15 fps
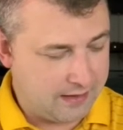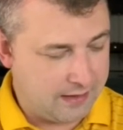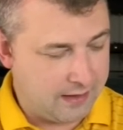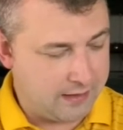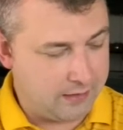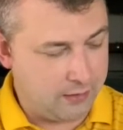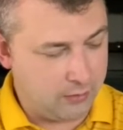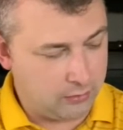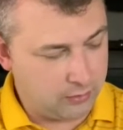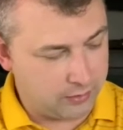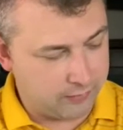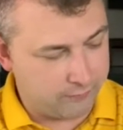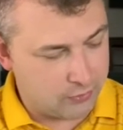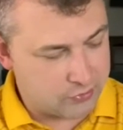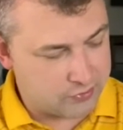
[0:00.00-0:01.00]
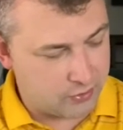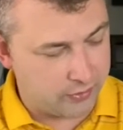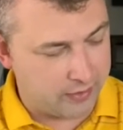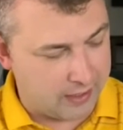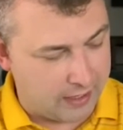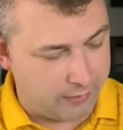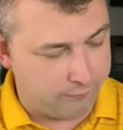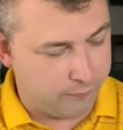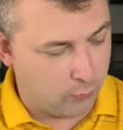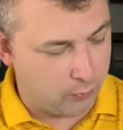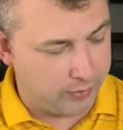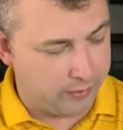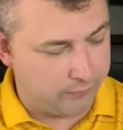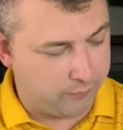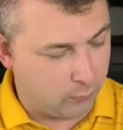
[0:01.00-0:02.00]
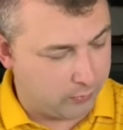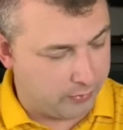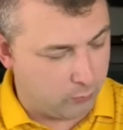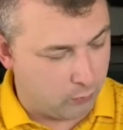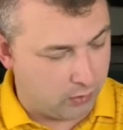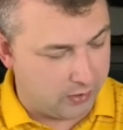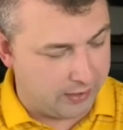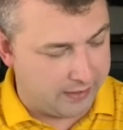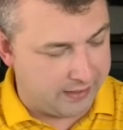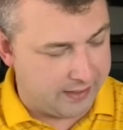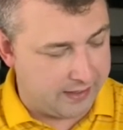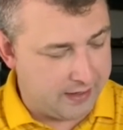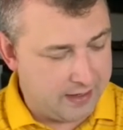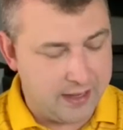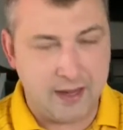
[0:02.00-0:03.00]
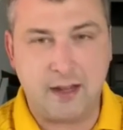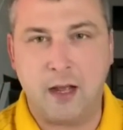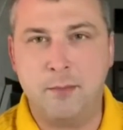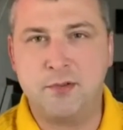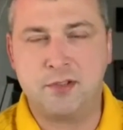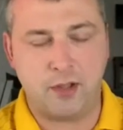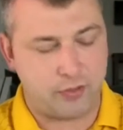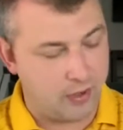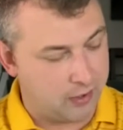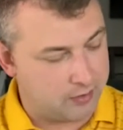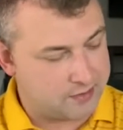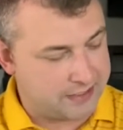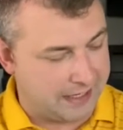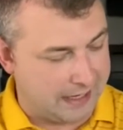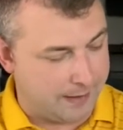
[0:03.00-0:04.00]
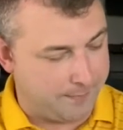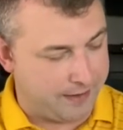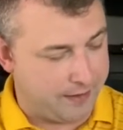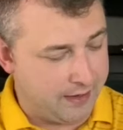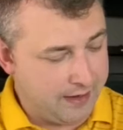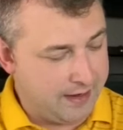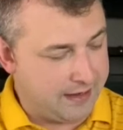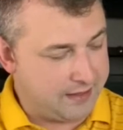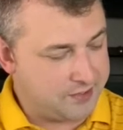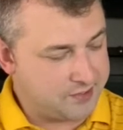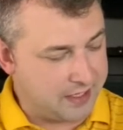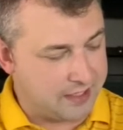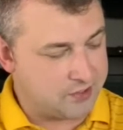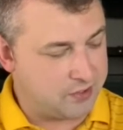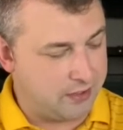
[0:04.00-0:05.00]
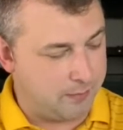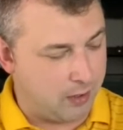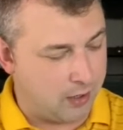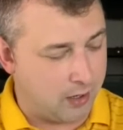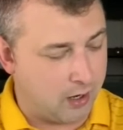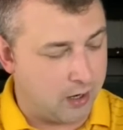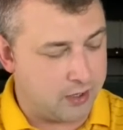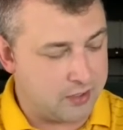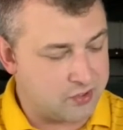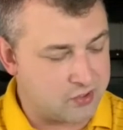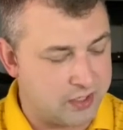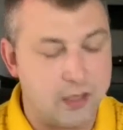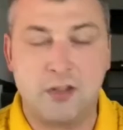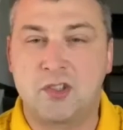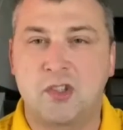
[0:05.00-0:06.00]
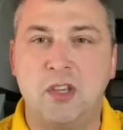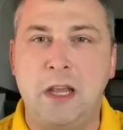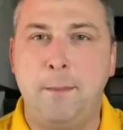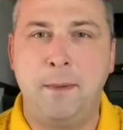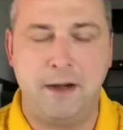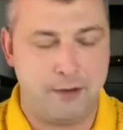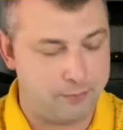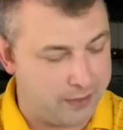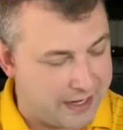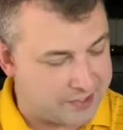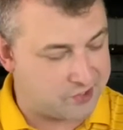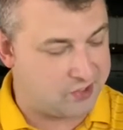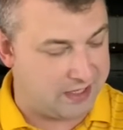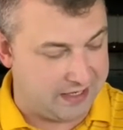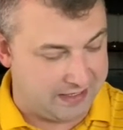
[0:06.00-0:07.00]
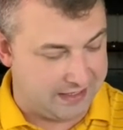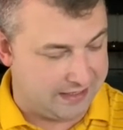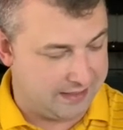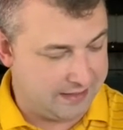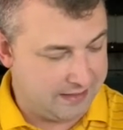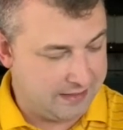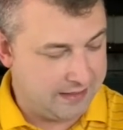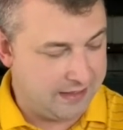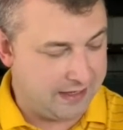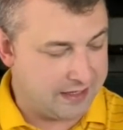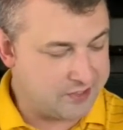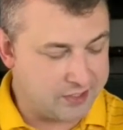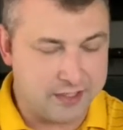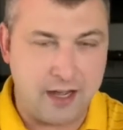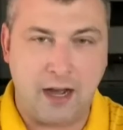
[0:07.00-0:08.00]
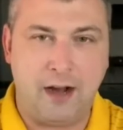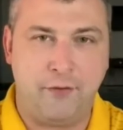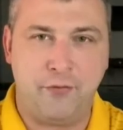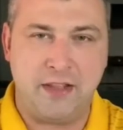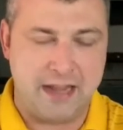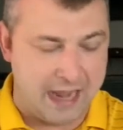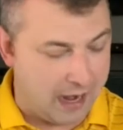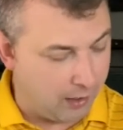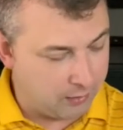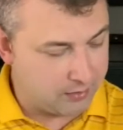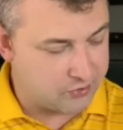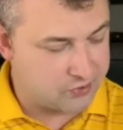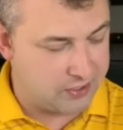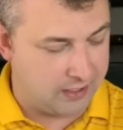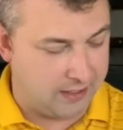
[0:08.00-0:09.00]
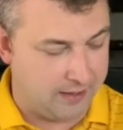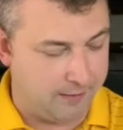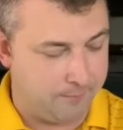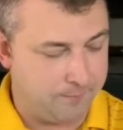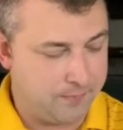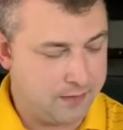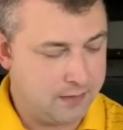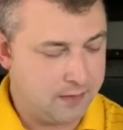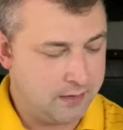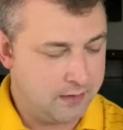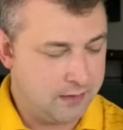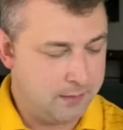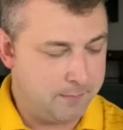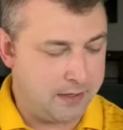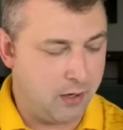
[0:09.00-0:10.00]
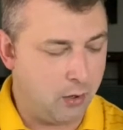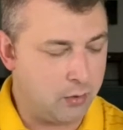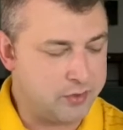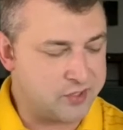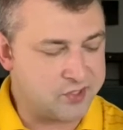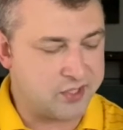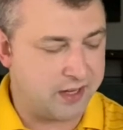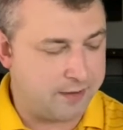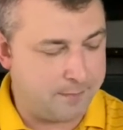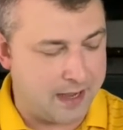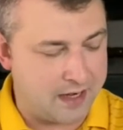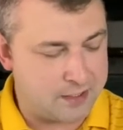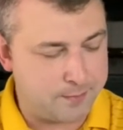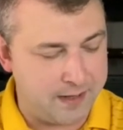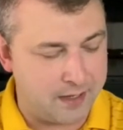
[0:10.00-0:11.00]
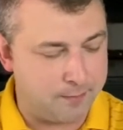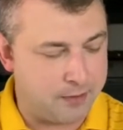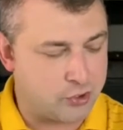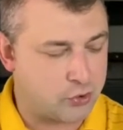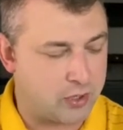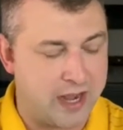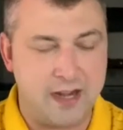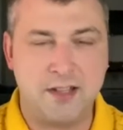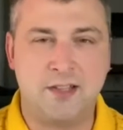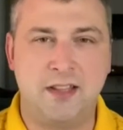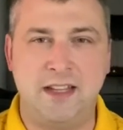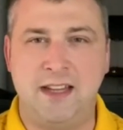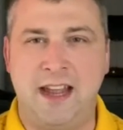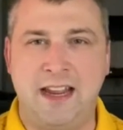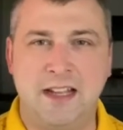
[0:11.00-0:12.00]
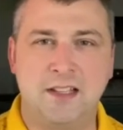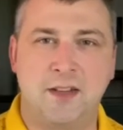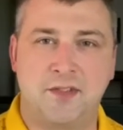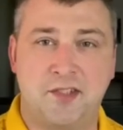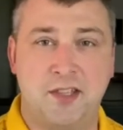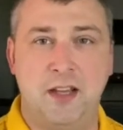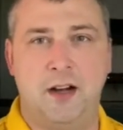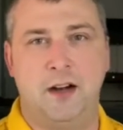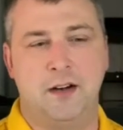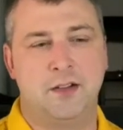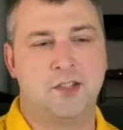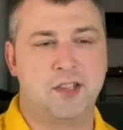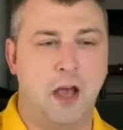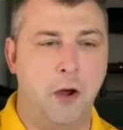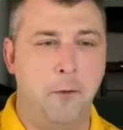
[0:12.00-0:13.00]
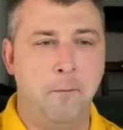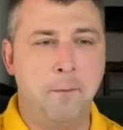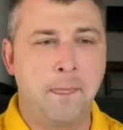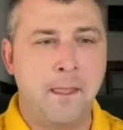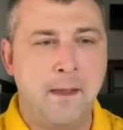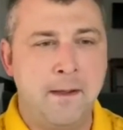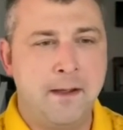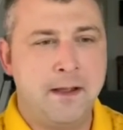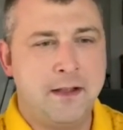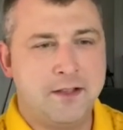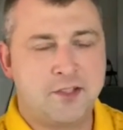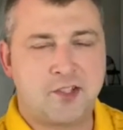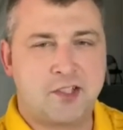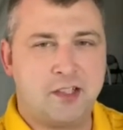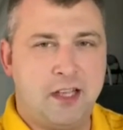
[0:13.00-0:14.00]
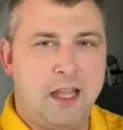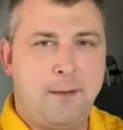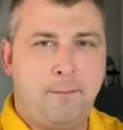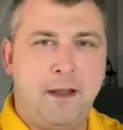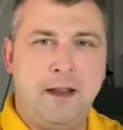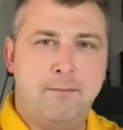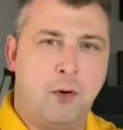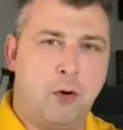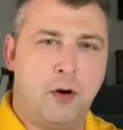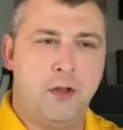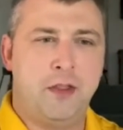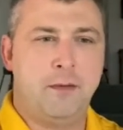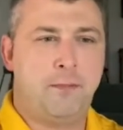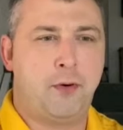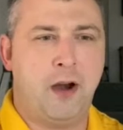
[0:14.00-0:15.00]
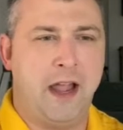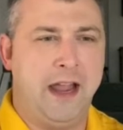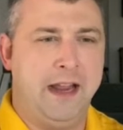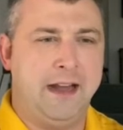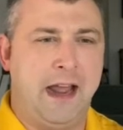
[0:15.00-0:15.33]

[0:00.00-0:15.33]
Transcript: Indeed, look in verse 39, 40, and 41. He, he comes the third time and he, and he says to them, are, are you still sleeping and resting? It's enough. The hour come. Behold, the Son of Man is being betrayed into the hands of sinners. So, sleeping more than praying.